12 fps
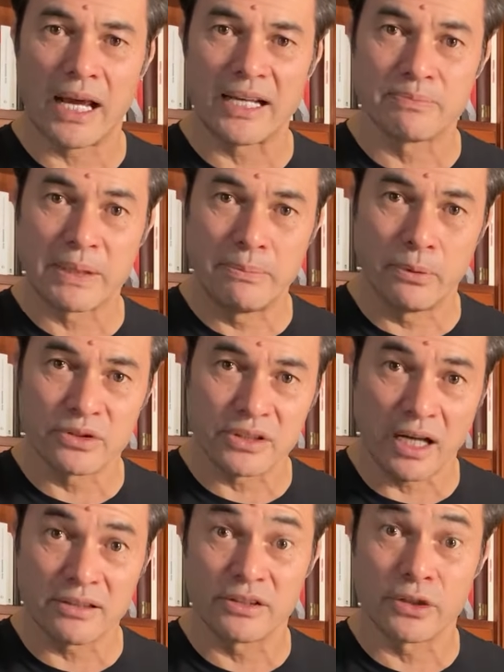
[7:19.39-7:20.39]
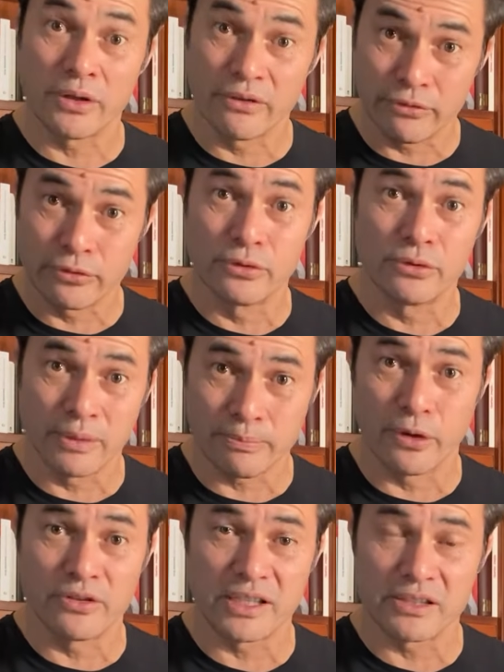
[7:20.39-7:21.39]
as people started going through the
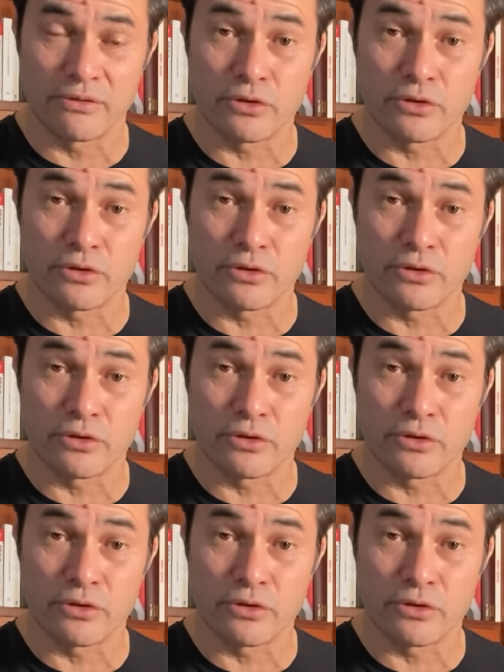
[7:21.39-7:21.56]
process of